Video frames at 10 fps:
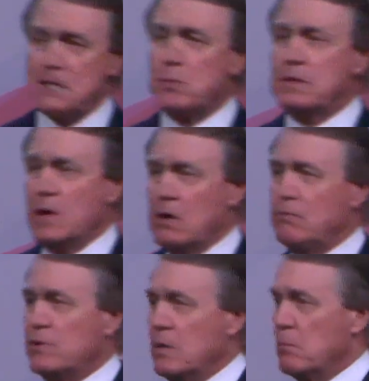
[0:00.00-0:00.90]
That's what
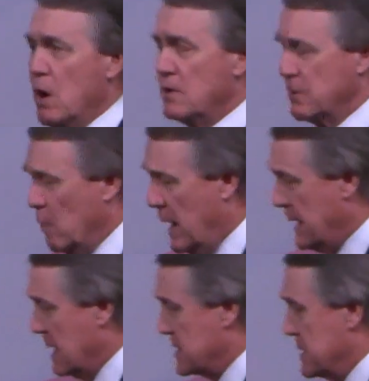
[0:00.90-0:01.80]
Donald Trump brought to the
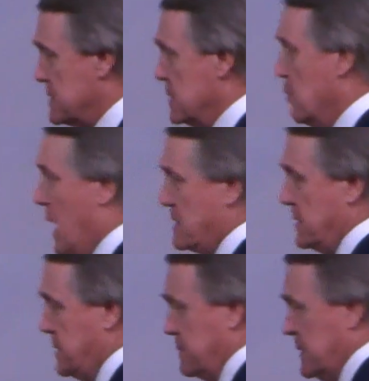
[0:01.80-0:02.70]
White House and to
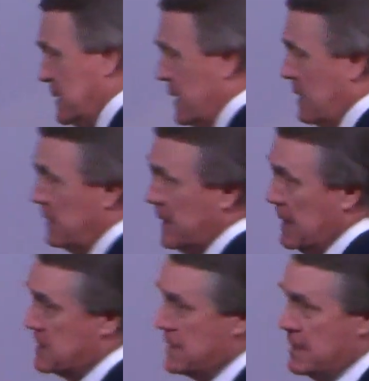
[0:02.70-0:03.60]
Washington and the
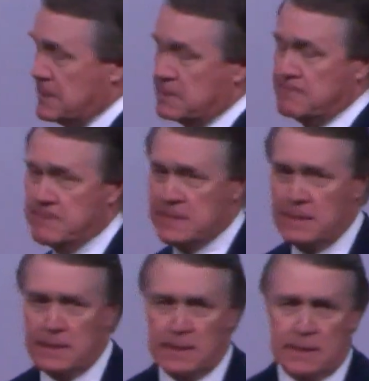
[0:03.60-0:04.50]
United States.
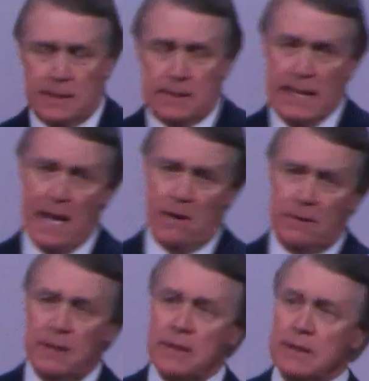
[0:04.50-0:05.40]
Now,
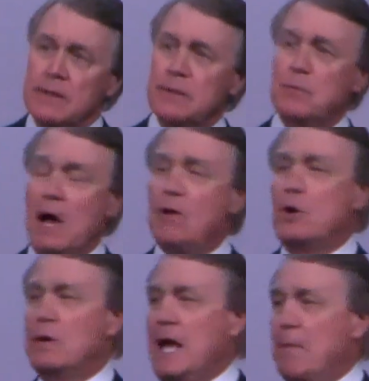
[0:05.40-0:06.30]
we all
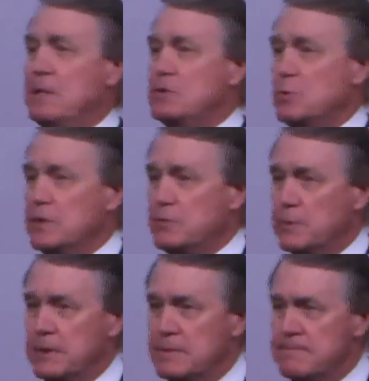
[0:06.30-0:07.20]
know what happened in
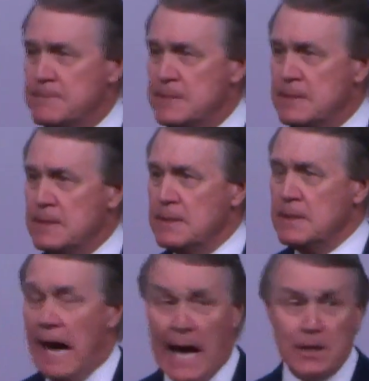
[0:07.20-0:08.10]
2020.
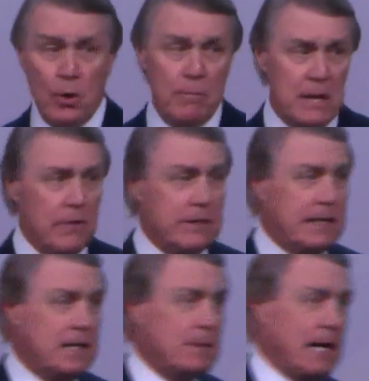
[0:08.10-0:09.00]
I know it better
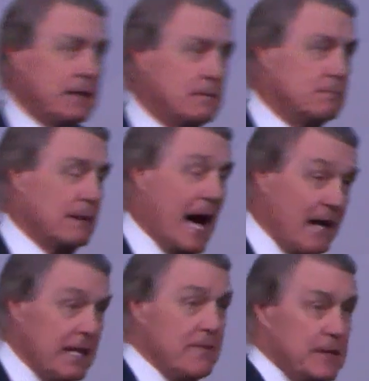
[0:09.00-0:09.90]
than anybody.
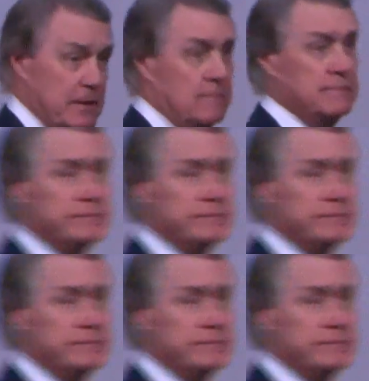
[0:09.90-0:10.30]
I lived it.